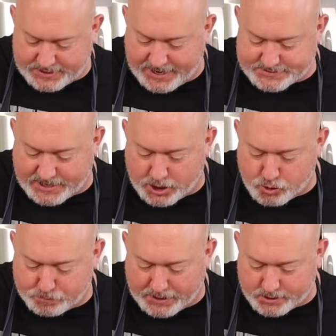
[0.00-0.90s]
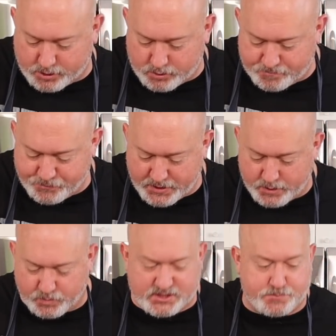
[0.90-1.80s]
It has ajo blanco,
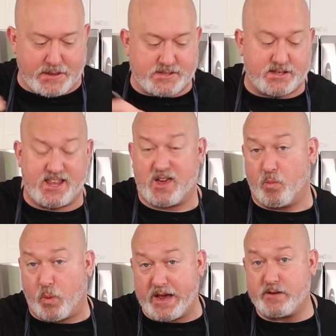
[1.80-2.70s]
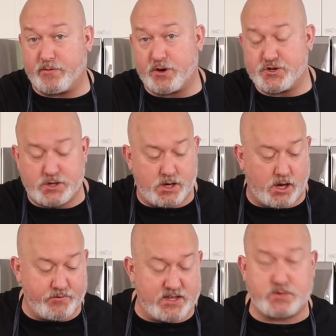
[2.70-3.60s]
which is basically a white version
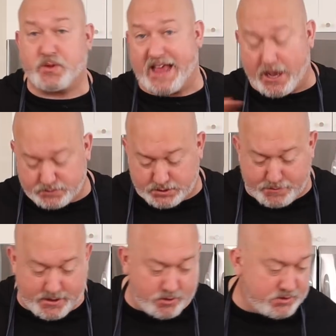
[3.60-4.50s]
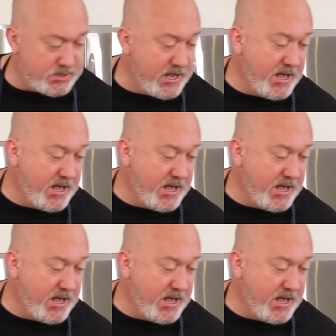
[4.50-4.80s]
of this without tomatoes.